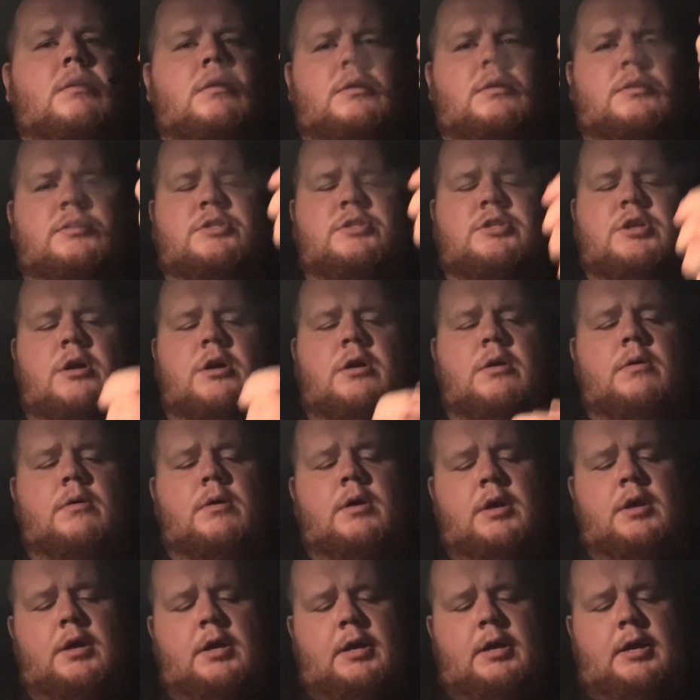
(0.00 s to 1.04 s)
So
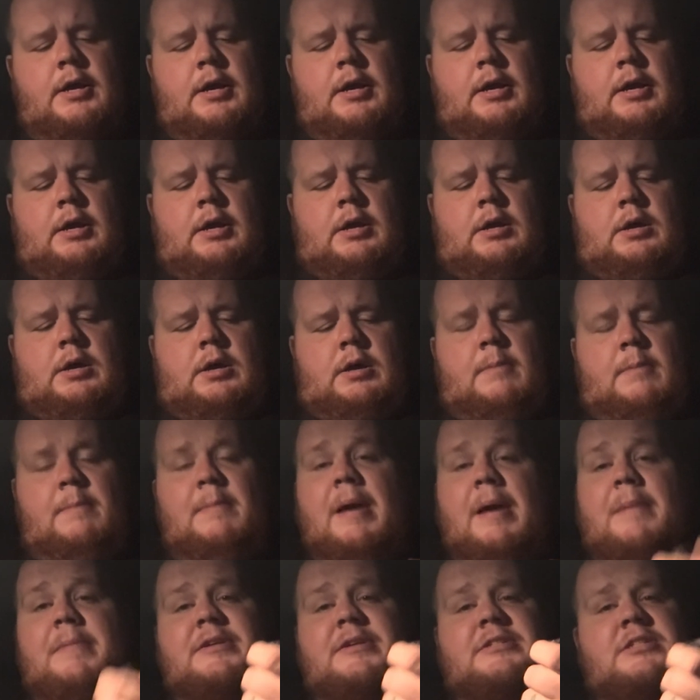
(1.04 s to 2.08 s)

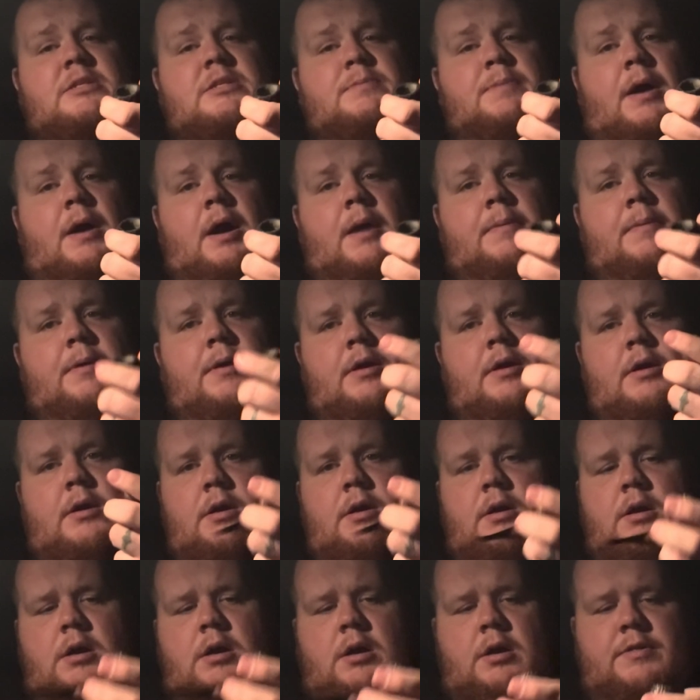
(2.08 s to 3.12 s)
maybe it's this pipe.
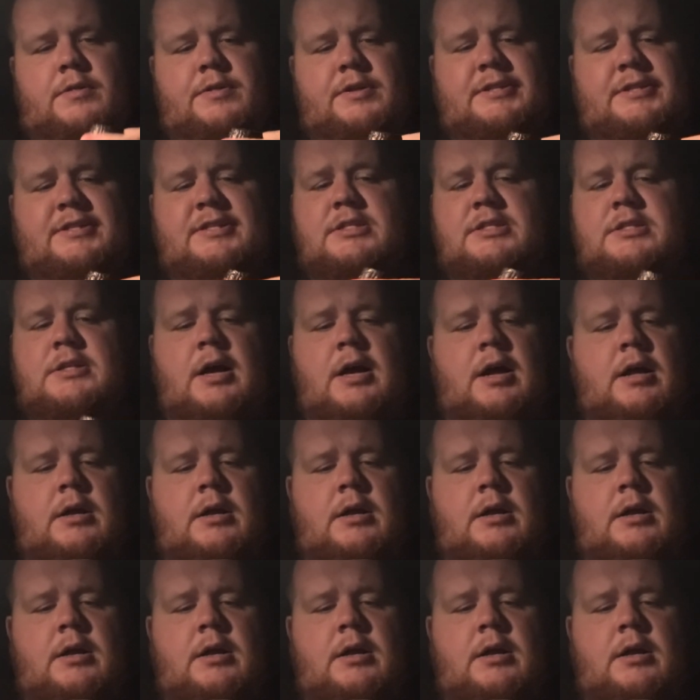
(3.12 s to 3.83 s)
This is not